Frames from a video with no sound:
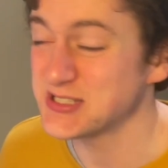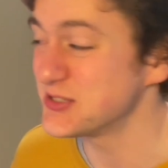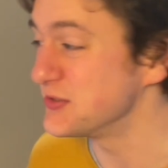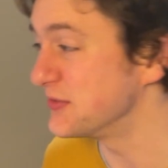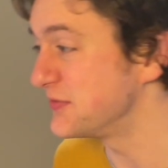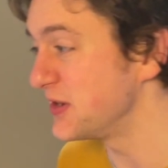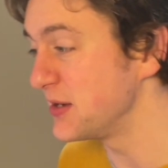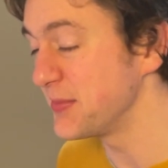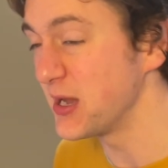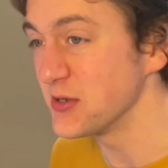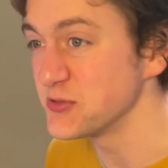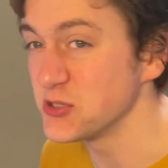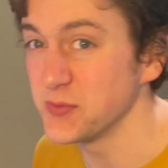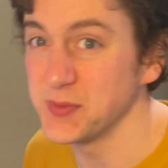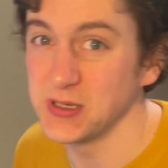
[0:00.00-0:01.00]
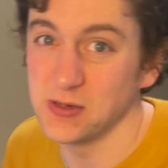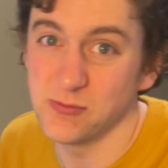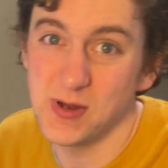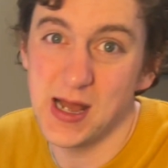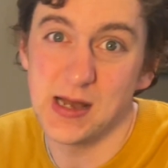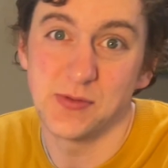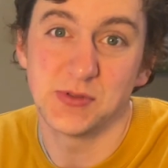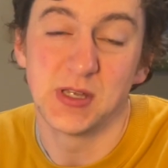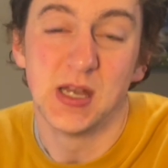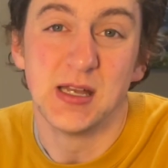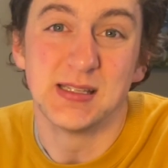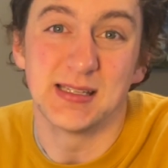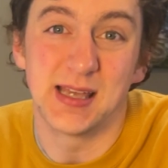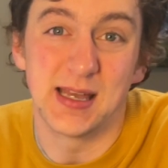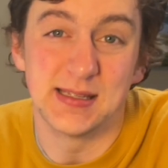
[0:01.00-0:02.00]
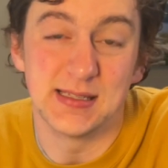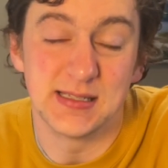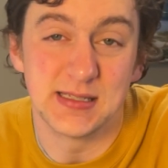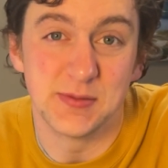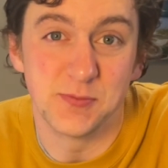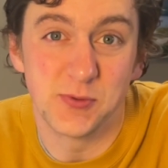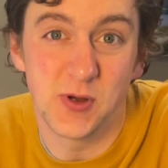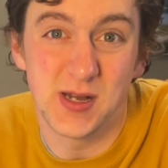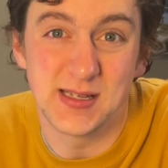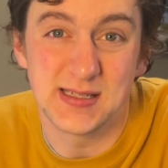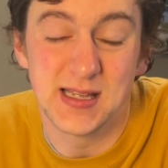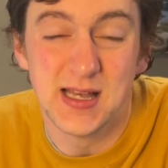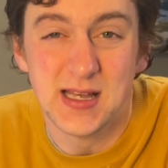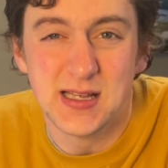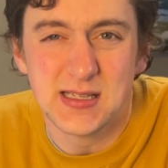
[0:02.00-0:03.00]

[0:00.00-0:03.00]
to do a fair amount of shopping around to get a decent price.